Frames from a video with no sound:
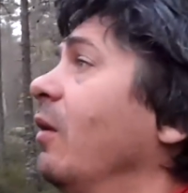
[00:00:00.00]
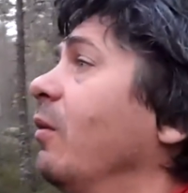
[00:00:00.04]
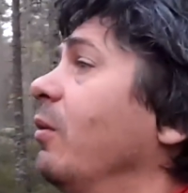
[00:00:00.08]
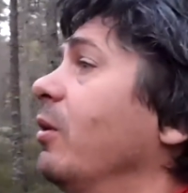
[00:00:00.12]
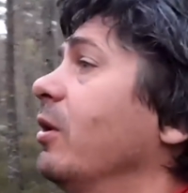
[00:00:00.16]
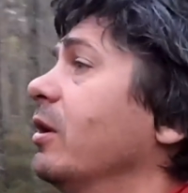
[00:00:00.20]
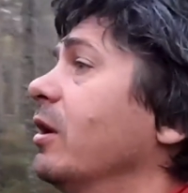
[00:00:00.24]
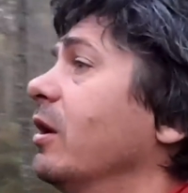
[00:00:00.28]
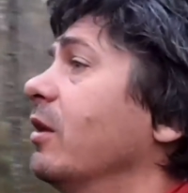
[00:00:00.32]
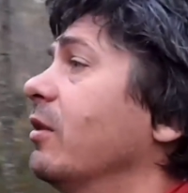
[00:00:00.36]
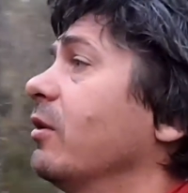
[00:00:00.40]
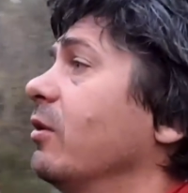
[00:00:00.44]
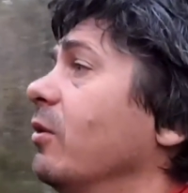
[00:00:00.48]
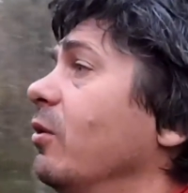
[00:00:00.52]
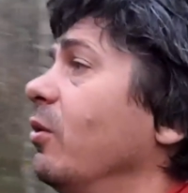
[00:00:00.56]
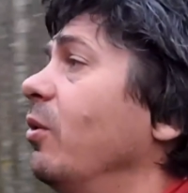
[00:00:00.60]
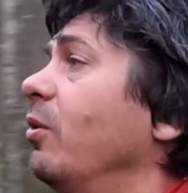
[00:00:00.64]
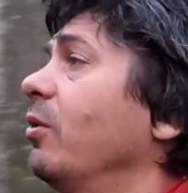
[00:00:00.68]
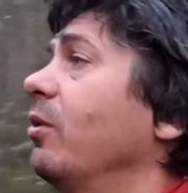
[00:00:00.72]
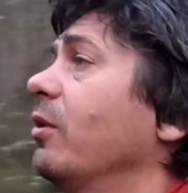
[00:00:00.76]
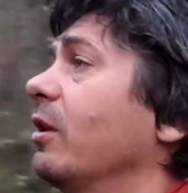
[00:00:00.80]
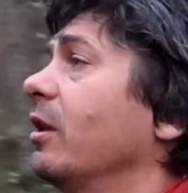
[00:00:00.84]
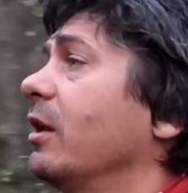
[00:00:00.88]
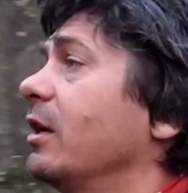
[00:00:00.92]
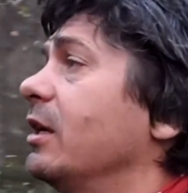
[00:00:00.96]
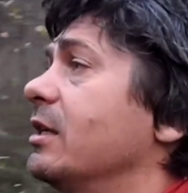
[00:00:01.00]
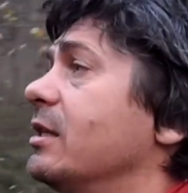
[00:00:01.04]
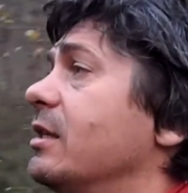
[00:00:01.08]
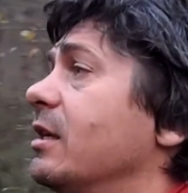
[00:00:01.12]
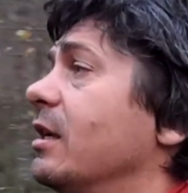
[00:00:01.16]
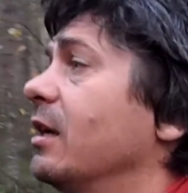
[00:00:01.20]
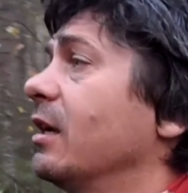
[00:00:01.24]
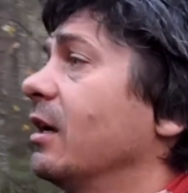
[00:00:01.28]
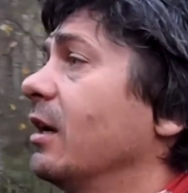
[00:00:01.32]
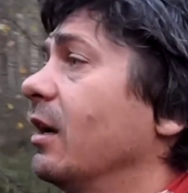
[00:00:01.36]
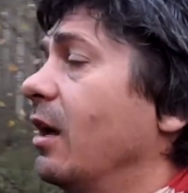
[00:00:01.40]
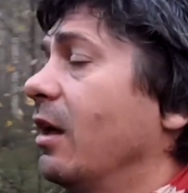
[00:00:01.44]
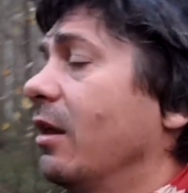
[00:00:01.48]
when you get the northerlies,
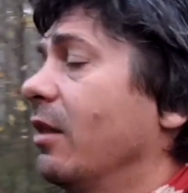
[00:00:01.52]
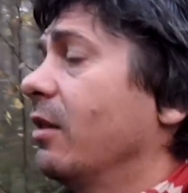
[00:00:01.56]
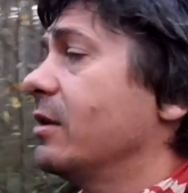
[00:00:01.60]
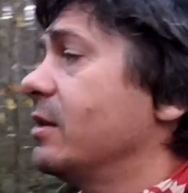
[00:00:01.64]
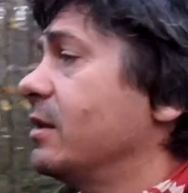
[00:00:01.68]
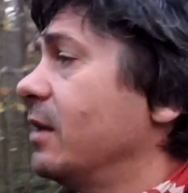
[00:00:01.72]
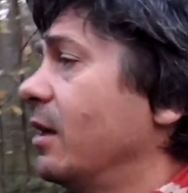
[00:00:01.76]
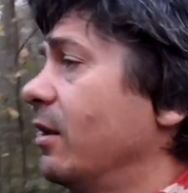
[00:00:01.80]
the